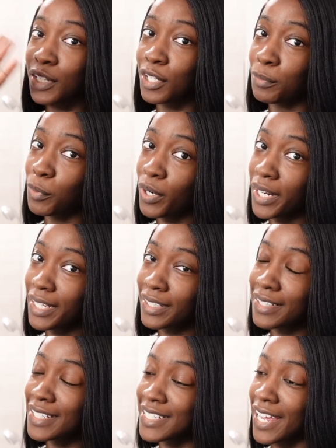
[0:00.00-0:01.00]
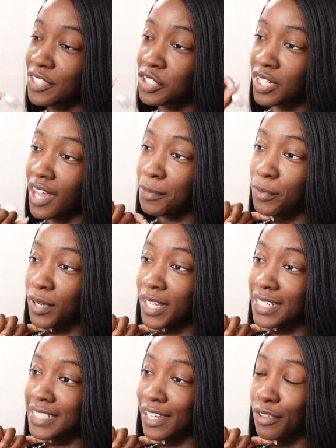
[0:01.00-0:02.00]
Good morning. It's actually not morning,
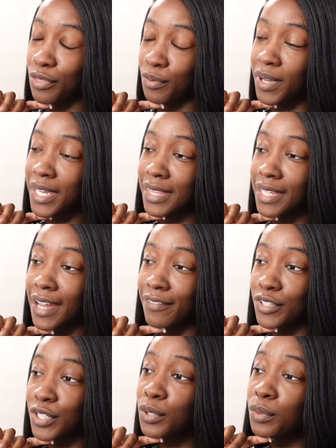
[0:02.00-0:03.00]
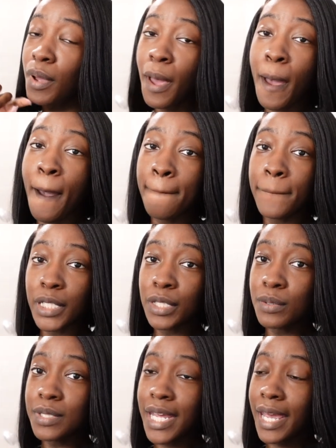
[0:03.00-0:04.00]
it's like 3 in the afternoon, but
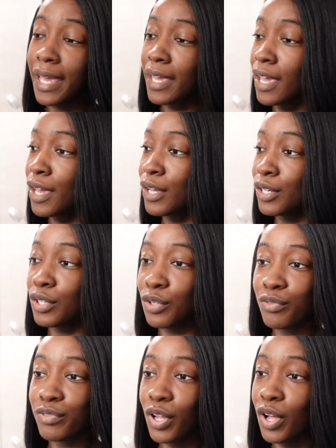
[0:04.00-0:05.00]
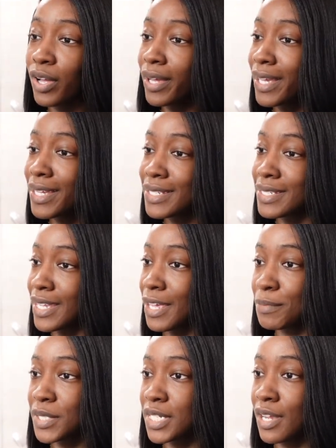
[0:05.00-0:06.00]
new day, New vlog,
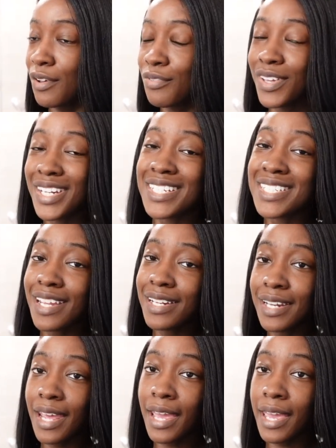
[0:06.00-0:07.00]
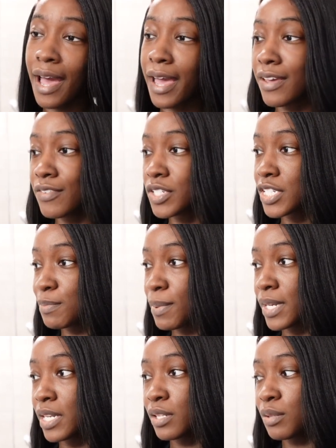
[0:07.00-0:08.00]
same stuff. It is Sunday. I have just
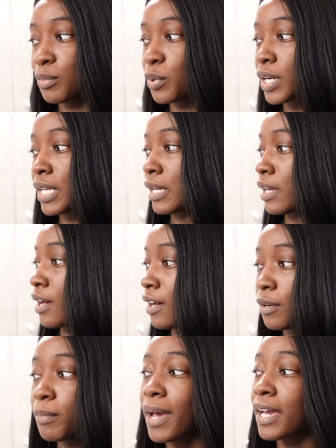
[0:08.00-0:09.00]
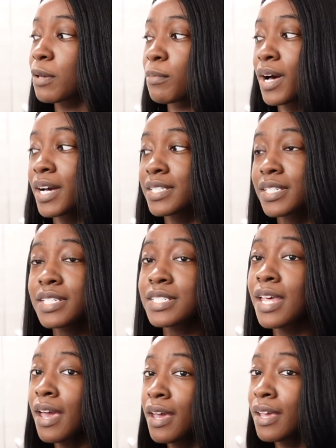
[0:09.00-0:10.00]
spent the morning unpacking boxes.